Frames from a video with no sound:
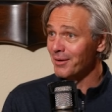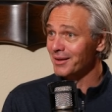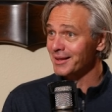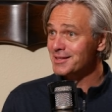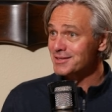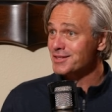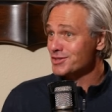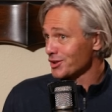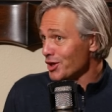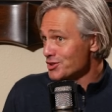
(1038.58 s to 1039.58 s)
now. like, this is
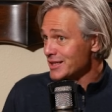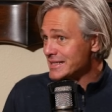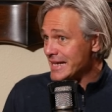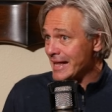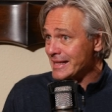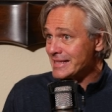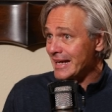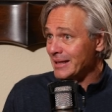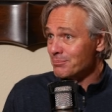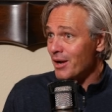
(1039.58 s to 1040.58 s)
as close to death as
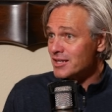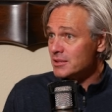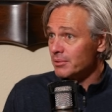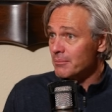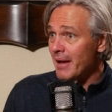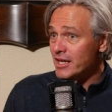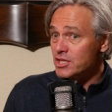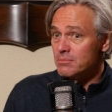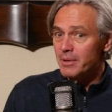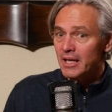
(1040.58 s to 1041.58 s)
I can possibly
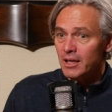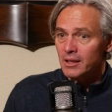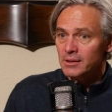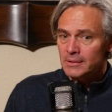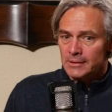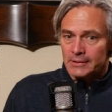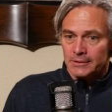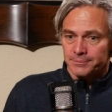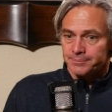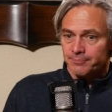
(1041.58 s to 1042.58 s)
imagine being.
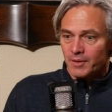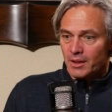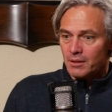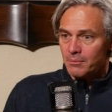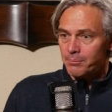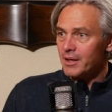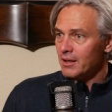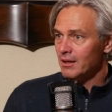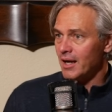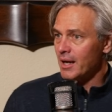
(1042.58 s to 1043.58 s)

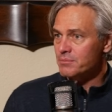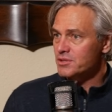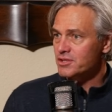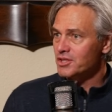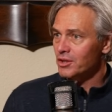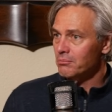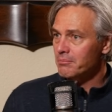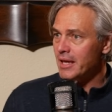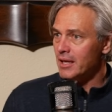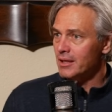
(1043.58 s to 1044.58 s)
But I'm still
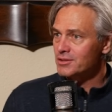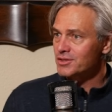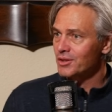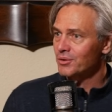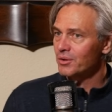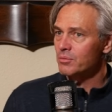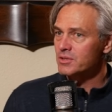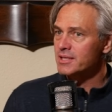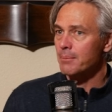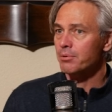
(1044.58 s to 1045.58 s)
me. So it
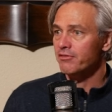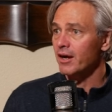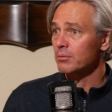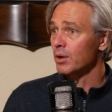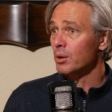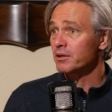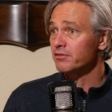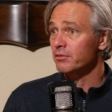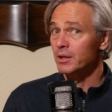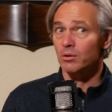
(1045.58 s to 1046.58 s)
was that profound
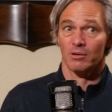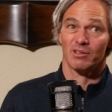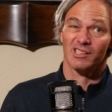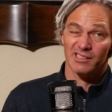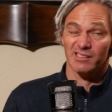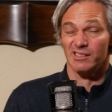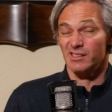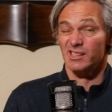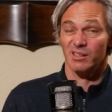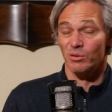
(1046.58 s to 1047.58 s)
moment for me when I went, oh,
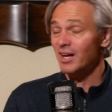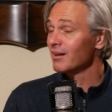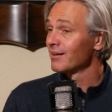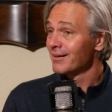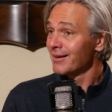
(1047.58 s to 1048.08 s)
okay, well,